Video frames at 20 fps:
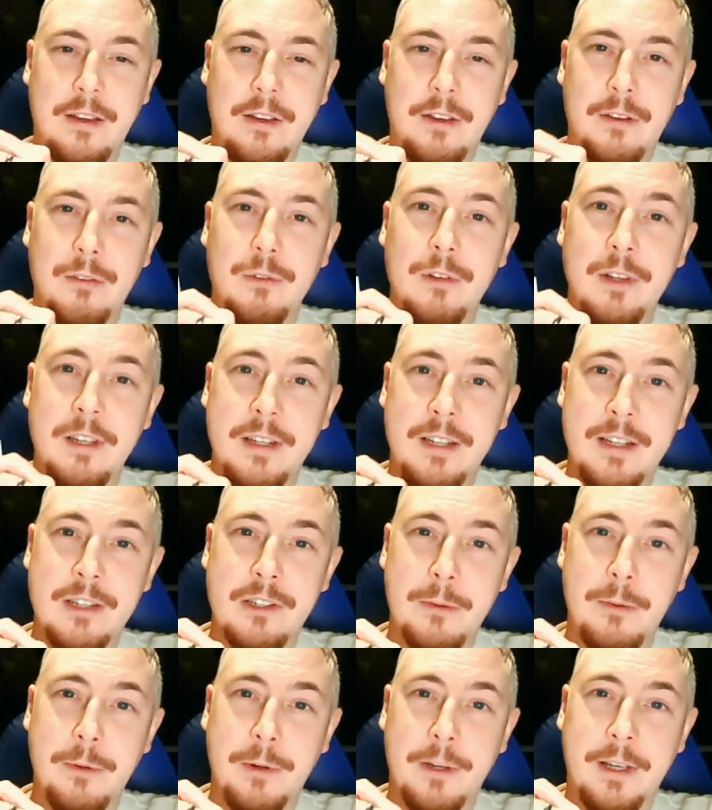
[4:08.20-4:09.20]
We need to
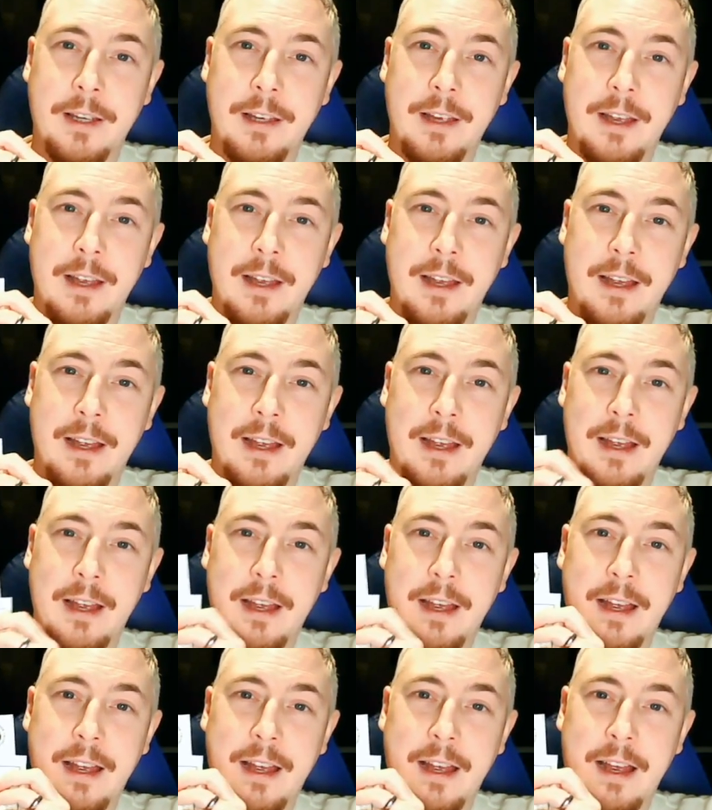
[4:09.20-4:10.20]
stop looking
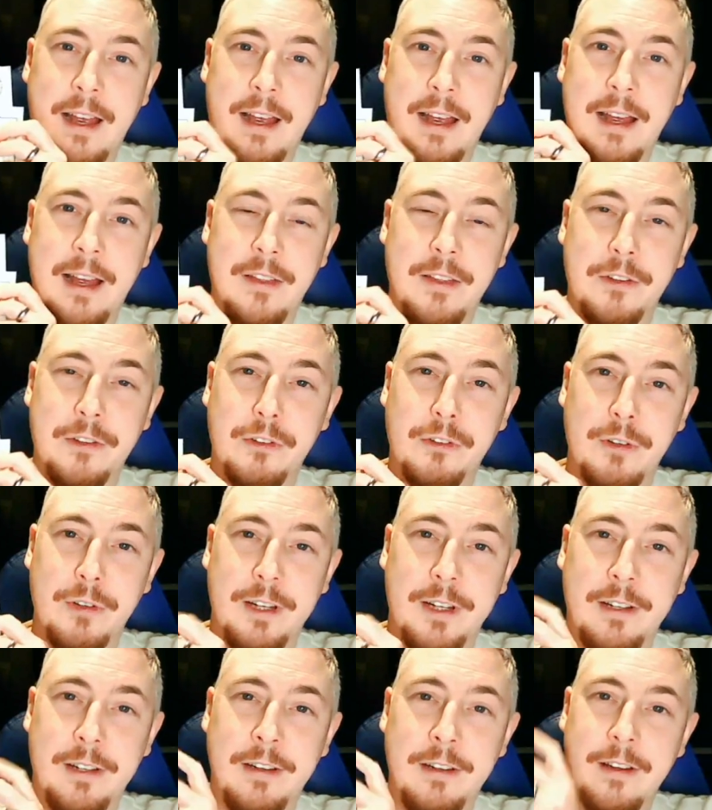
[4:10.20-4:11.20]
at the
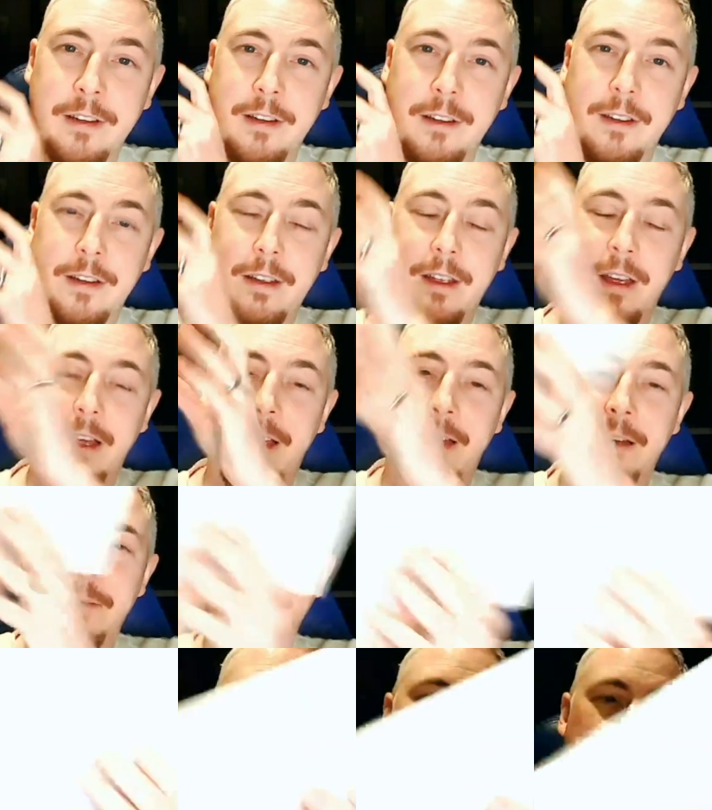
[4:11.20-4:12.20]
screen.
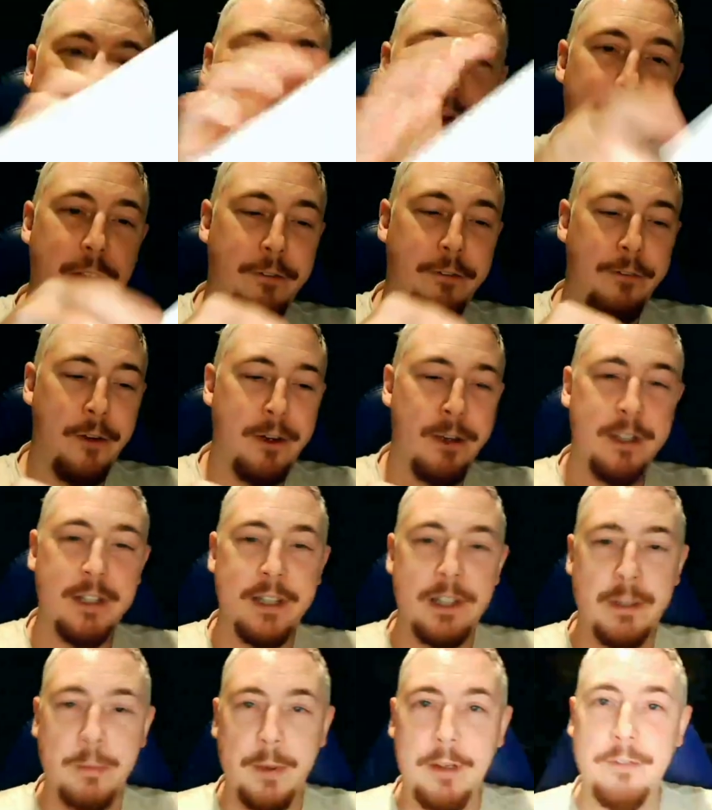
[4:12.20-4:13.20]
Um, the first
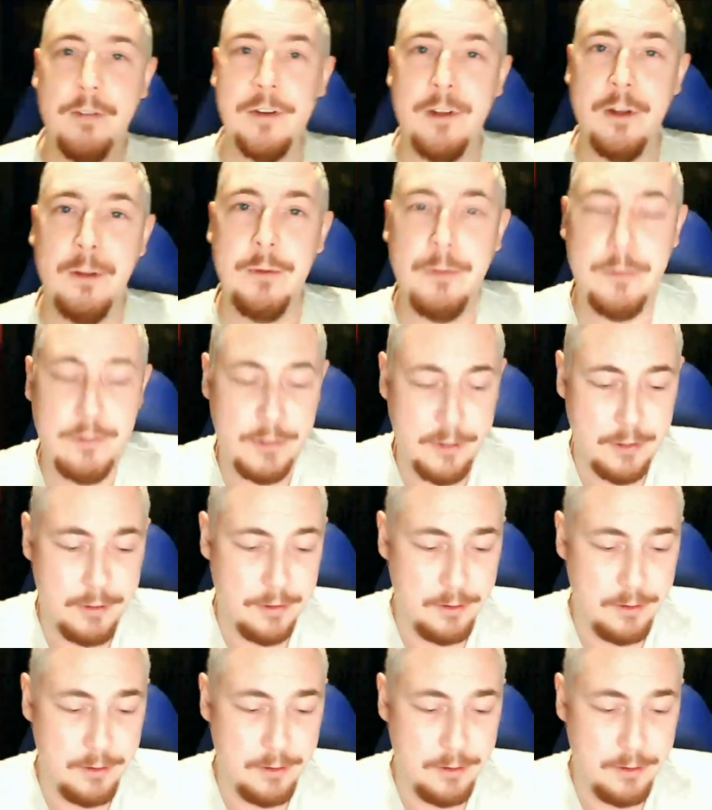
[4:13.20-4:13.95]
is a bit of a note.